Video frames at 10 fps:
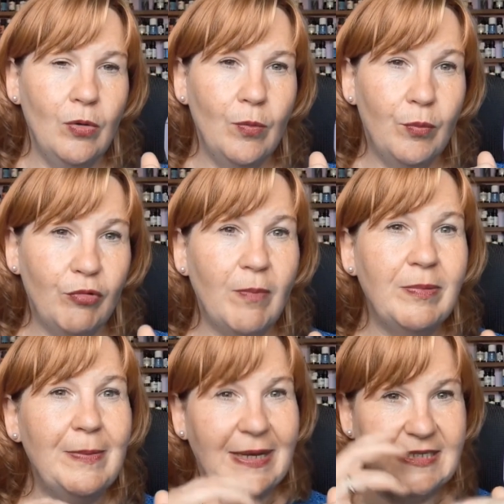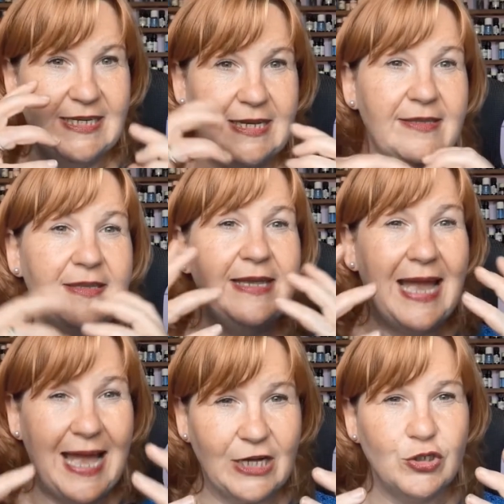problematic than the
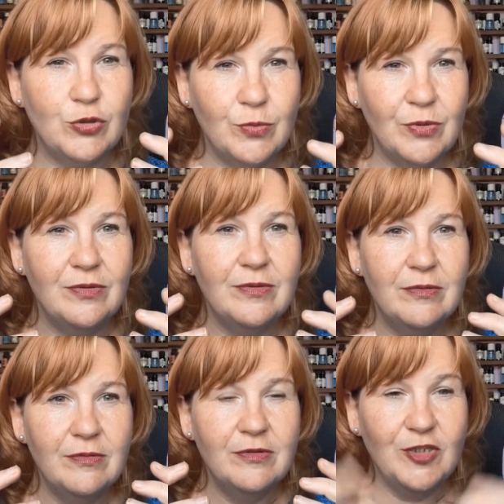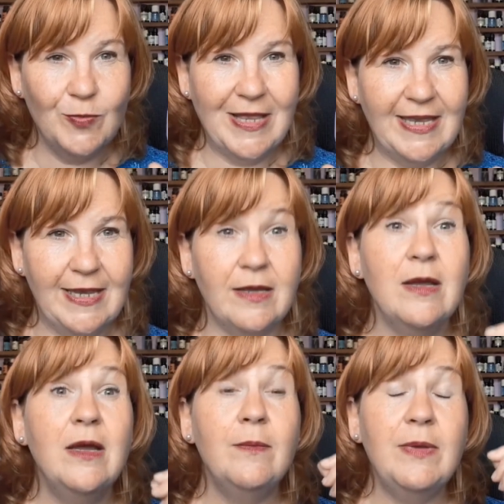actual swelling,
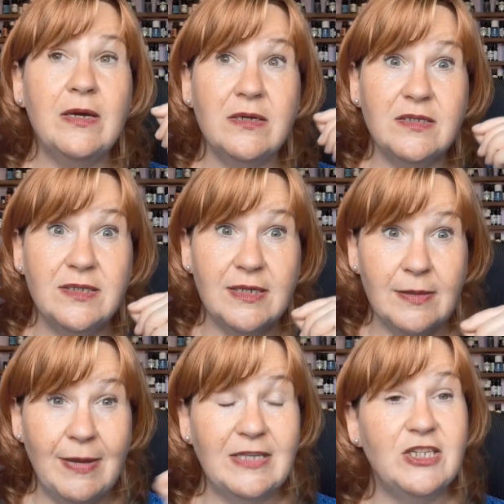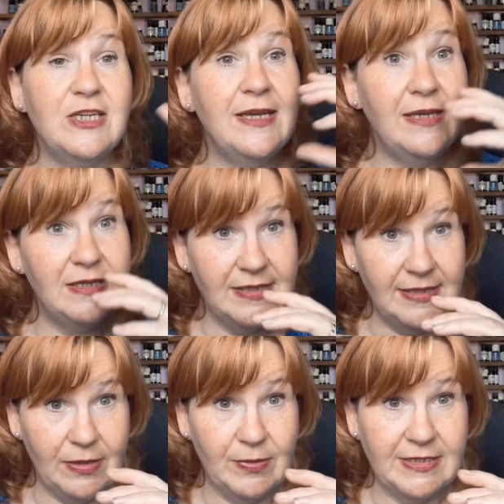because the chamomile is the
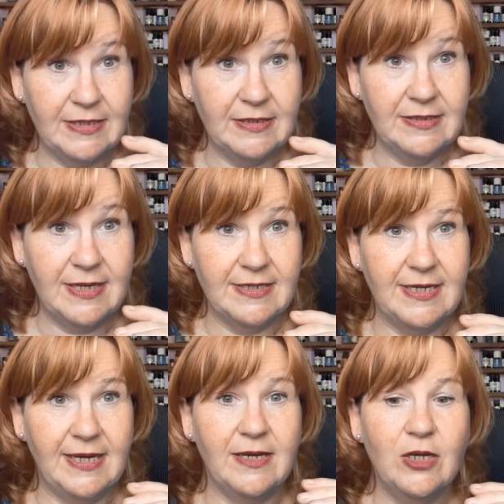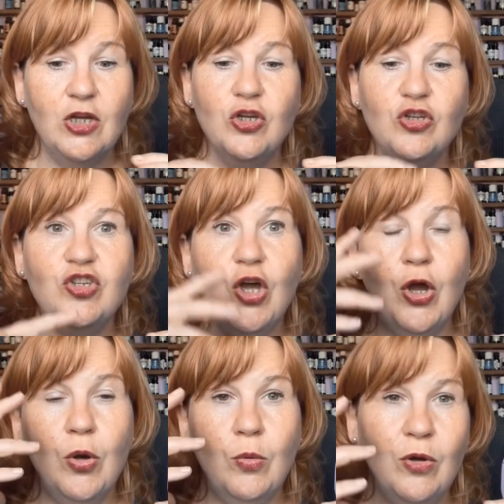liquid anesthetic.
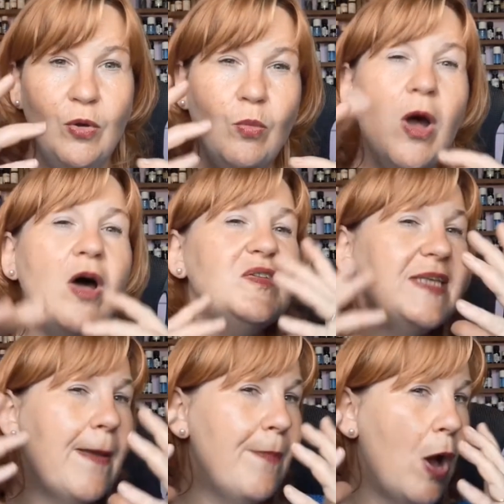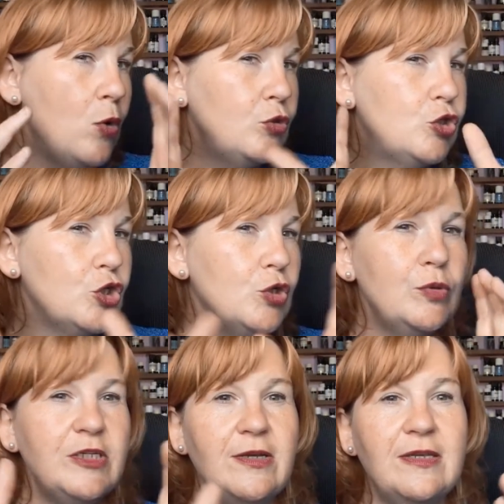So whilst they both do
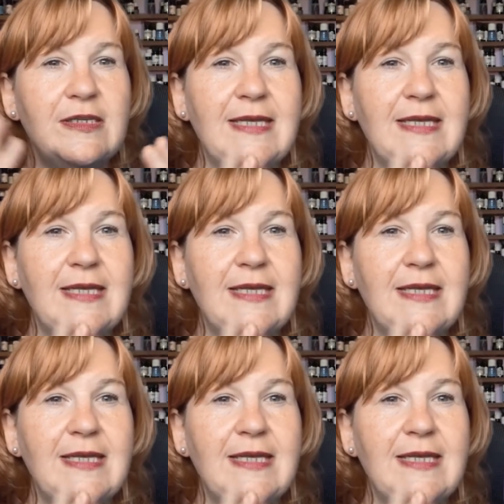the